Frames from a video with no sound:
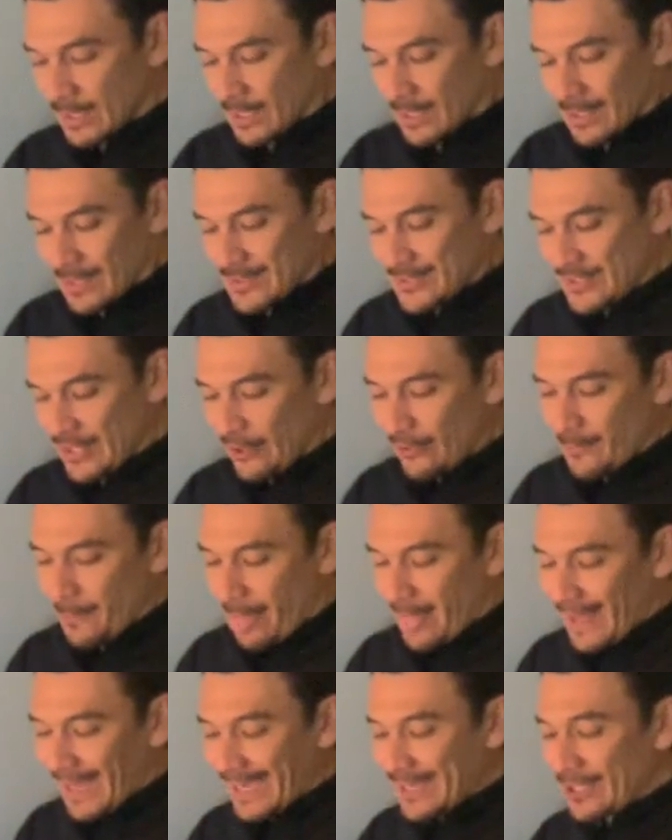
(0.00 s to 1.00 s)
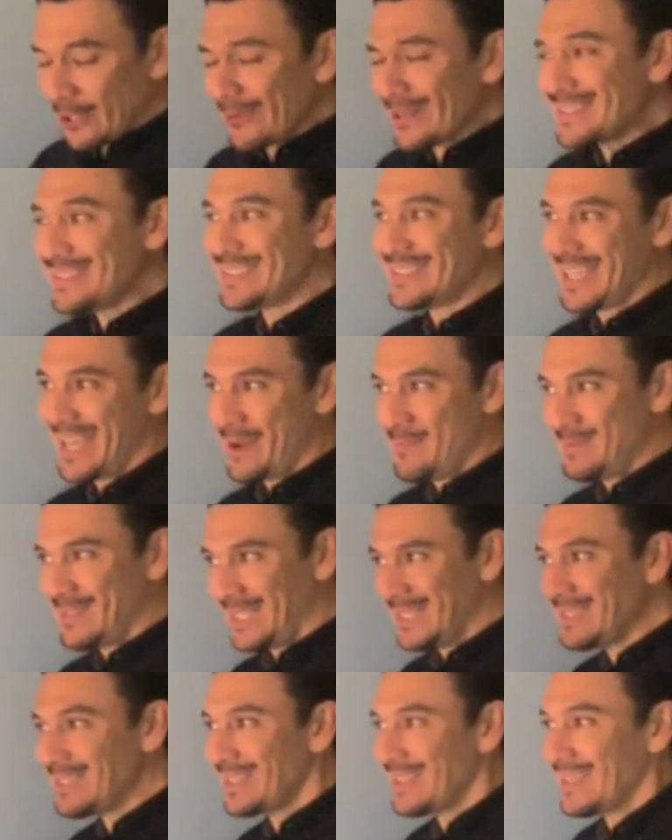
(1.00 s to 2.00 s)
So I know it's
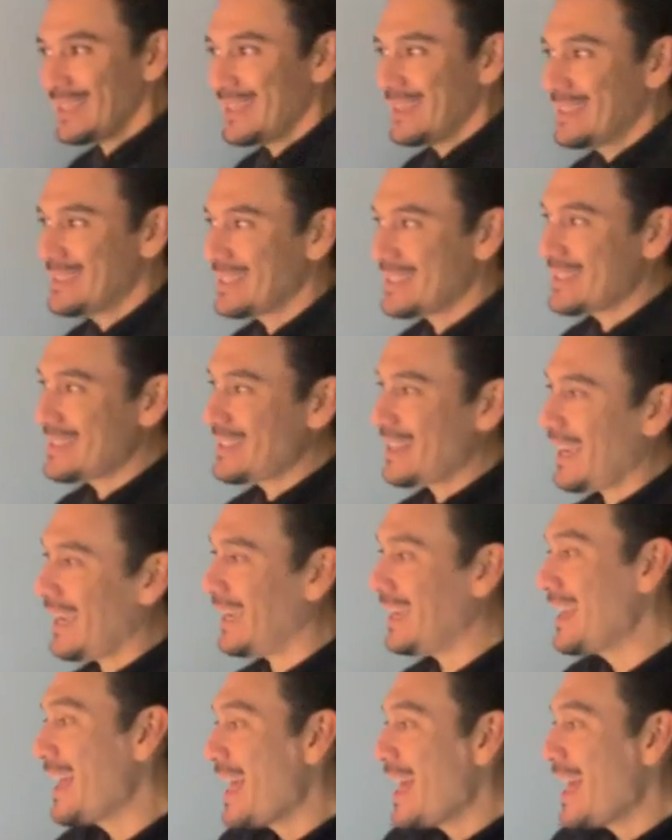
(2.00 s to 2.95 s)
tempting to say,